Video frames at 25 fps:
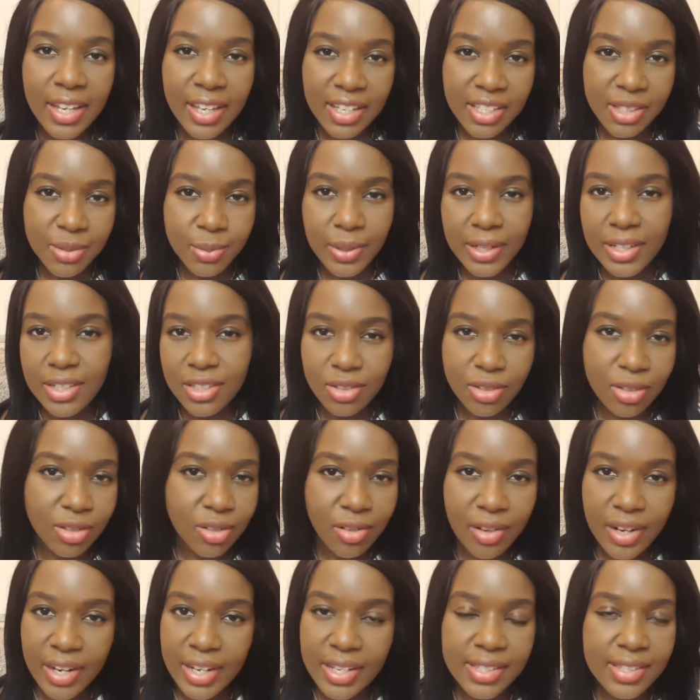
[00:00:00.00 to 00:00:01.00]
as well as your
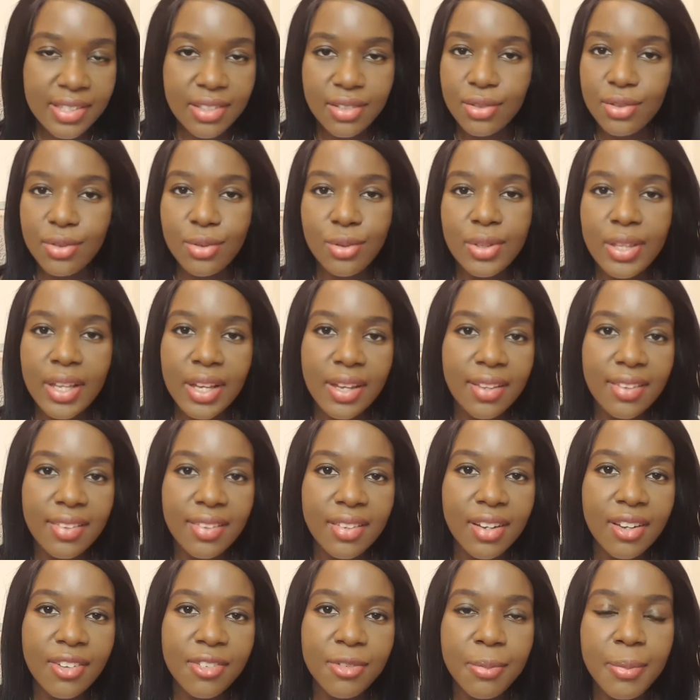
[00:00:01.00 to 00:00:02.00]
grades and all that good
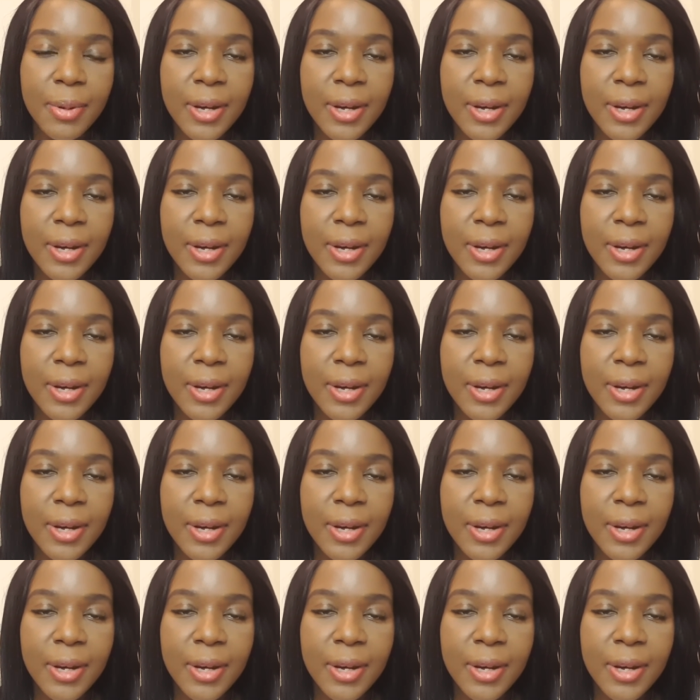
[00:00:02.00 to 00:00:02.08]
stuff.